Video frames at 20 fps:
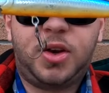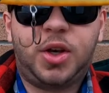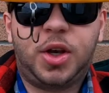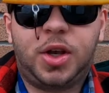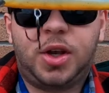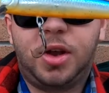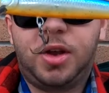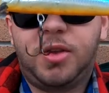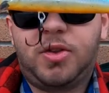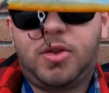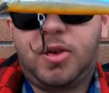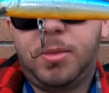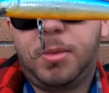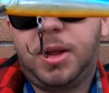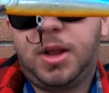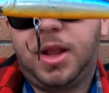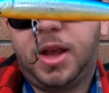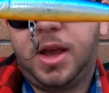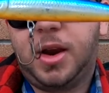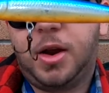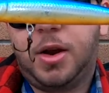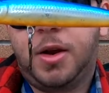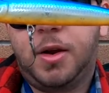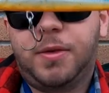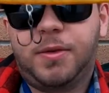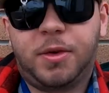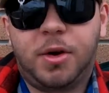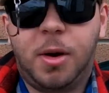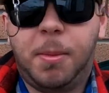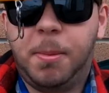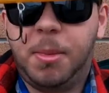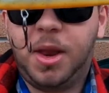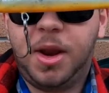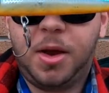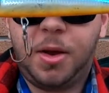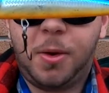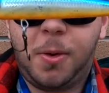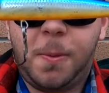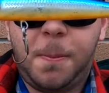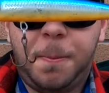a good simulator for a
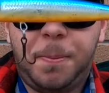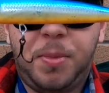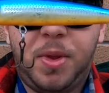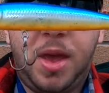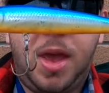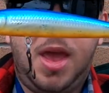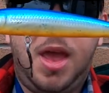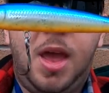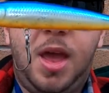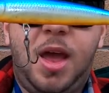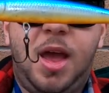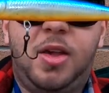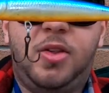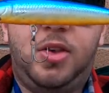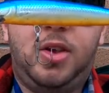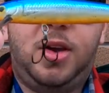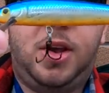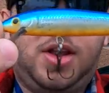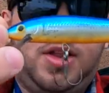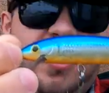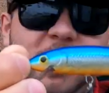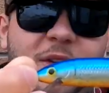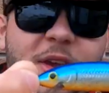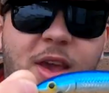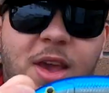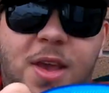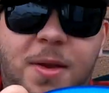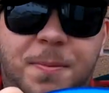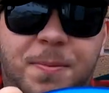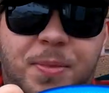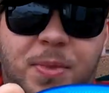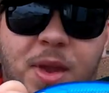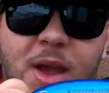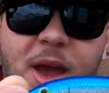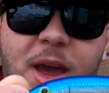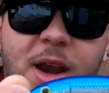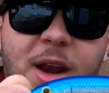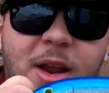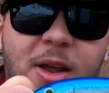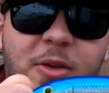minnow. As you can see, I
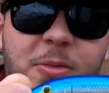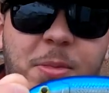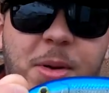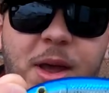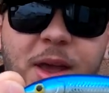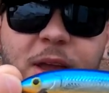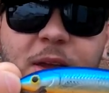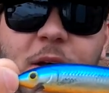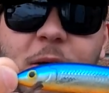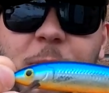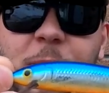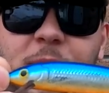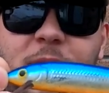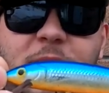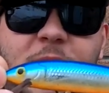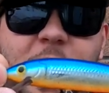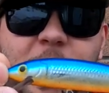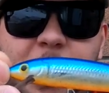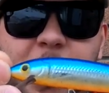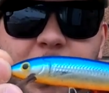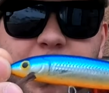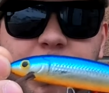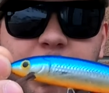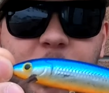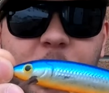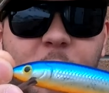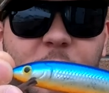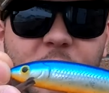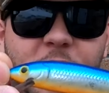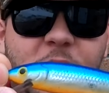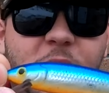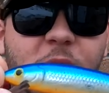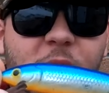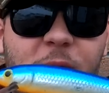had a nice pike on one time and it broke the hook